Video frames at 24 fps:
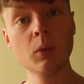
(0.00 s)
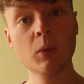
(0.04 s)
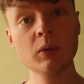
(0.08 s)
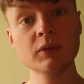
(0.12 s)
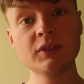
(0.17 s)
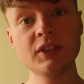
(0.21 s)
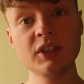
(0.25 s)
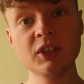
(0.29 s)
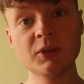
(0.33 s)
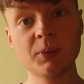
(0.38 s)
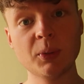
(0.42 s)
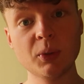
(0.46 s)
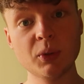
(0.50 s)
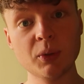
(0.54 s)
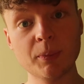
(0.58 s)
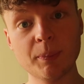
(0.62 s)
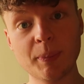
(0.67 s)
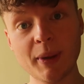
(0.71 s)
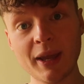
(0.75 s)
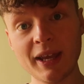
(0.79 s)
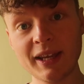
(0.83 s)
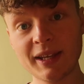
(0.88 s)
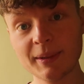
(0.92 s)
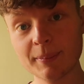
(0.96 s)
1 teaspoon of
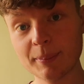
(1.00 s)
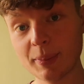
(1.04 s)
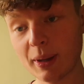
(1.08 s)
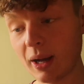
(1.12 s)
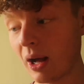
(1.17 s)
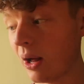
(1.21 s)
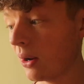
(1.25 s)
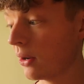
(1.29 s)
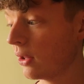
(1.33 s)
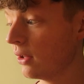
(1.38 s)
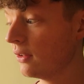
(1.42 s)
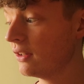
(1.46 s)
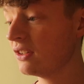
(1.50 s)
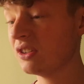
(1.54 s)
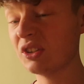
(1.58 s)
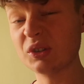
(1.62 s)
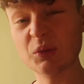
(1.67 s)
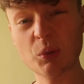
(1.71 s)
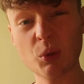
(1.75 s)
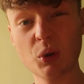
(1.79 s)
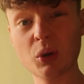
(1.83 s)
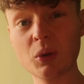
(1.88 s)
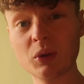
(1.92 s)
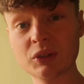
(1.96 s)
baking powder. This is
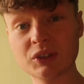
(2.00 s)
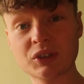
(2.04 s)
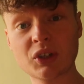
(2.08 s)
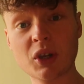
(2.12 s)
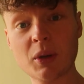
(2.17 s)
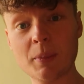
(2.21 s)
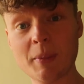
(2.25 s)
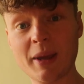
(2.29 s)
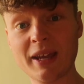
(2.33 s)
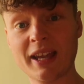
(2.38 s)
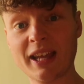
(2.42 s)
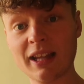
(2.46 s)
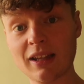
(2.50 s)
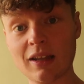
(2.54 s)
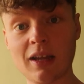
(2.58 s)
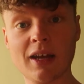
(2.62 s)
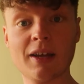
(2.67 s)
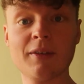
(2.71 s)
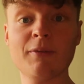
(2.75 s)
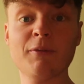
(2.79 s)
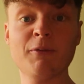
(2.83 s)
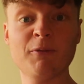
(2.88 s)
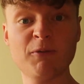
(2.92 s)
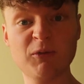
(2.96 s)
what's going to make it
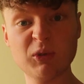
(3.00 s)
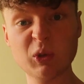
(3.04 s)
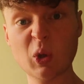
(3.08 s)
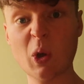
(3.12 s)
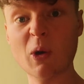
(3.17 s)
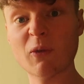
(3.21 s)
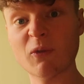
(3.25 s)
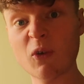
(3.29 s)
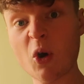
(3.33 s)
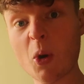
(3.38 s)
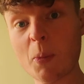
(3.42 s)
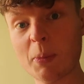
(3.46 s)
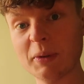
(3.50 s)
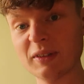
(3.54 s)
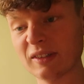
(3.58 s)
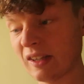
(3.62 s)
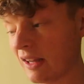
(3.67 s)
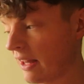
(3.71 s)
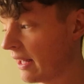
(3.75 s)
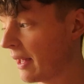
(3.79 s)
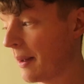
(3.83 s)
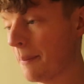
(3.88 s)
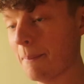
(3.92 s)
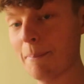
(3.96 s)
like fluff up into
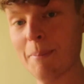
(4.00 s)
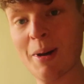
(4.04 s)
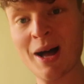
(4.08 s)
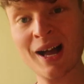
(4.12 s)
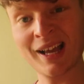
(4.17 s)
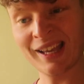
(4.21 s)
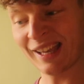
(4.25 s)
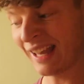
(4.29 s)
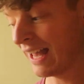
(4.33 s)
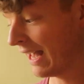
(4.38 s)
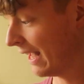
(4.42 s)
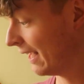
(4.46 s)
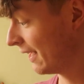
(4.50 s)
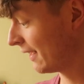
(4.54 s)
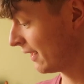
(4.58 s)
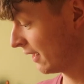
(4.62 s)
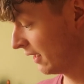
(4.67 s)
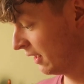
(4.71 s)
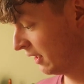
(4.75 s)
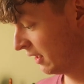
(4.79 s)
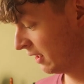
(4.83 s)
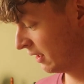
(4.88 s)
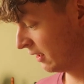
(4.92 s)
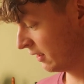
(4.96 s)
like a man cake.
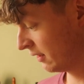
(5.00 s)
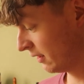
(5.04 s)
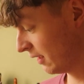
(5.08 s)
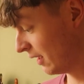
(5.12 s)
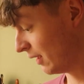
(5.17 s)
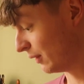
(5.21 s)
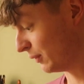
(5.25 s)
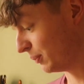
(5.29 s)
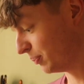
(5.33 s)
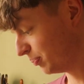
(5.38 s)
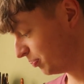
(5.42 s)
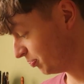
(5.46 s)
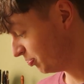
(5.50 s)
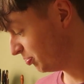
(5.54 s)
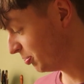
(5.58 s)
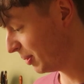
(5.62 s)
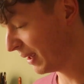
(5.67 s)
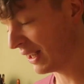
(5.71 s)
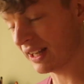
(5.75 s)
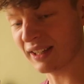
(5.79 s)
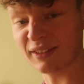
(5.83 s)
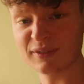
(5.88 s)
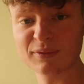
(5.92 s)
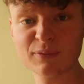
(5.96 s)
Nice
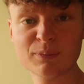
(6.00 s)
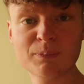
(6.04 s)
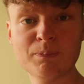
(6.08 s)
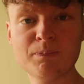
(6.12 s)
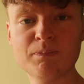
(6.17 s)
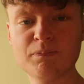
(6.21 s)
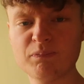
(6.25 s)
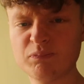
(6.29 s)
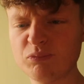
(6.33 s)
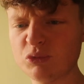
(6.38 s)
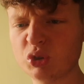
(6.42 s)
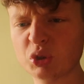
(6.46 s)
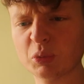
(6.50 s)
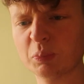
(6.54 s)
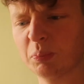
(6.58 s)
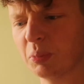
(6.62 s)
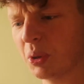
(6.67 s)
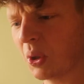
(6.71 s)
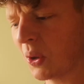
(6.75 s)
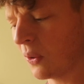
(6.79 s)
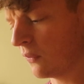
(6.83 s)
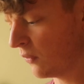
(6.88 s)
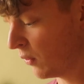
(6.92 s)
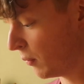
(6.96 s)
big, just
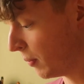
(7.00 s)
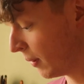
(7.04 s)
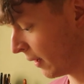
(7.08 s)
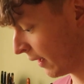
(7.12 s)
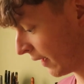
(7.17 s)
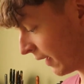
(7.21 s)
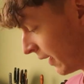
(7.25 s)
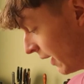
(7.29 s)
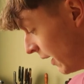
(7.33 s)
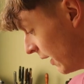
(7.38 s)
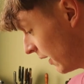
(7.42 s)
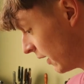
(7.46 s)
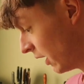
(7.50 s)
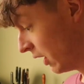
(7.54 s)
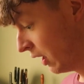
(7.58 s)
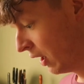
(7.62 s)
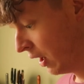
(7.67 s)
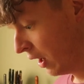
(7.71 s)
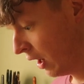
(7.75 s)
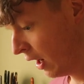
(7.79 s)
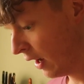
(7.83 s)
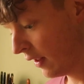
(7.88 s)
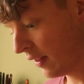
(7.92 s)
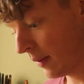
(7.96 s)
beautiful pancake.
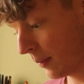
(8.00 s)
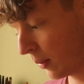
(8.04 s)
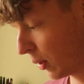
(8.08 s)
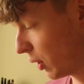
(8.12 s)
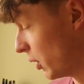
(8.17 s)
And then we're